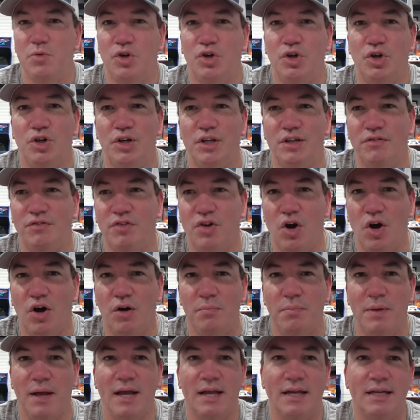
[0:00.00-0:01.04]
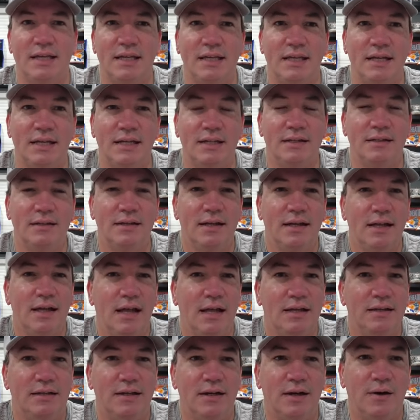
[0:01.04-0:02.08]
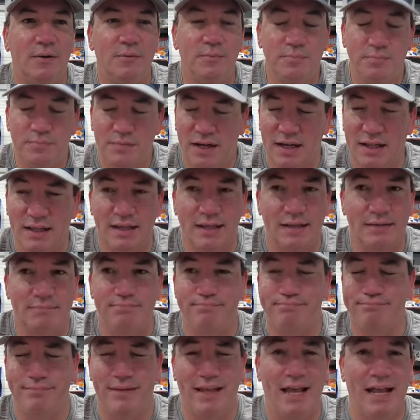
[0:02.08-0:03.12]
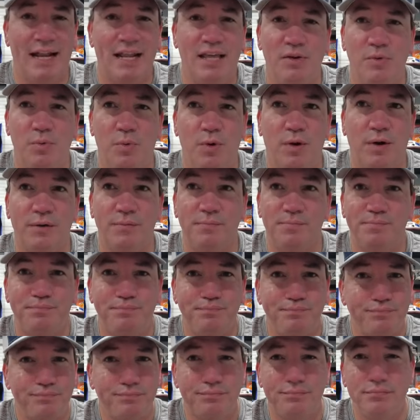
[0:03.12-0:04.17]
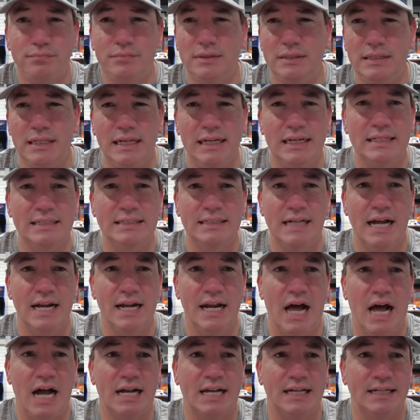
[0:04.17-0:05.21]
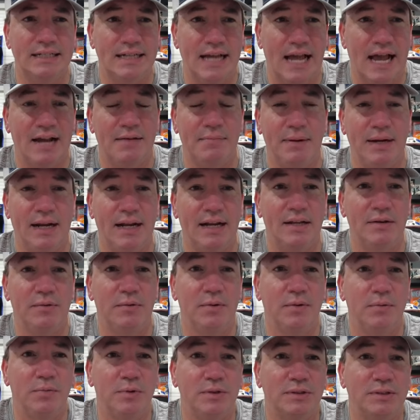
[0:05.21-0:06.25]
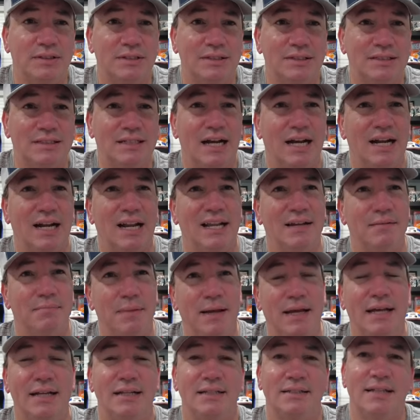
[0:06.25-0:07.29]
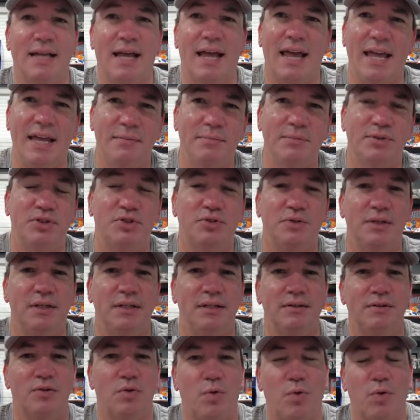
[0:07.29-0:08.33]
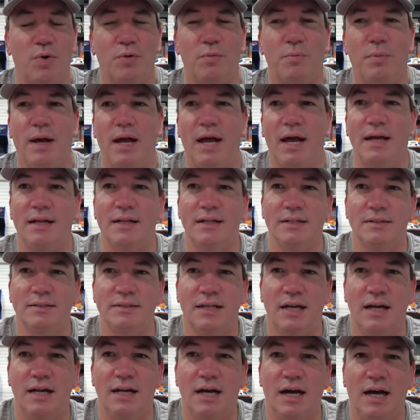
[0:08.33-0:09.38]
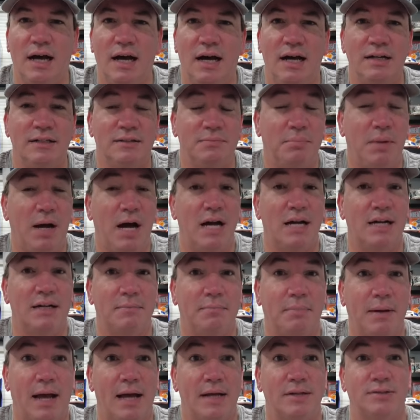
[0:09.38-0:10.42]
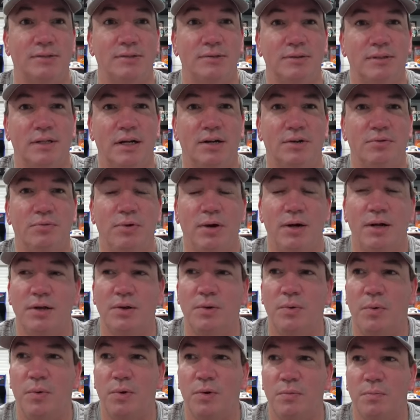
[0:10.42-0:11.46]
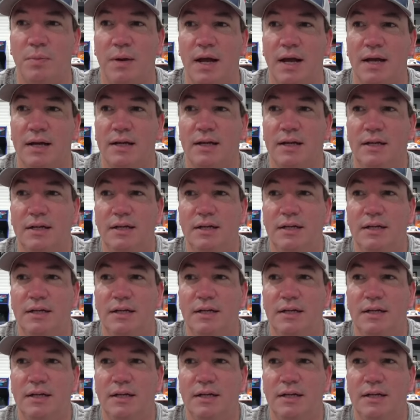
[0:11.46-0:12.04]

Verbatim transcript: Could he have gone back in? You know, I think anyone, and it's not knocking Dak, but anyone was just kind of like, man, it's a hamstring quarterback. That's kind of odd. His pocket passer is not a running quarterback,